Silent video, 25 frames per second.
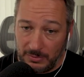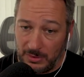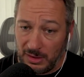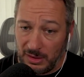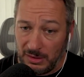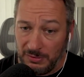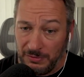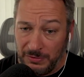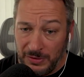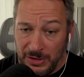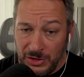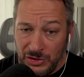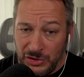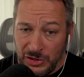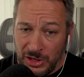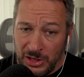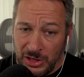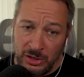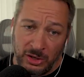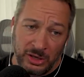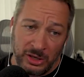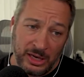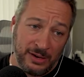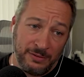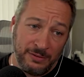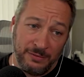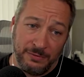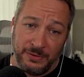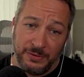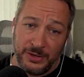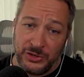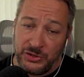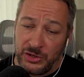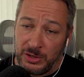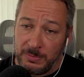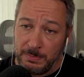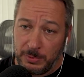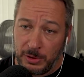vision or have
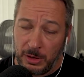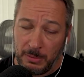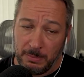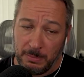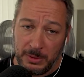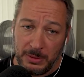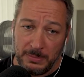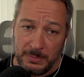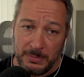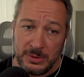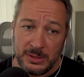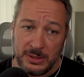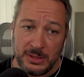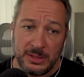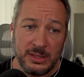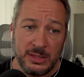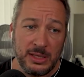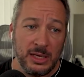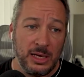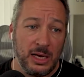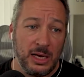vision problems.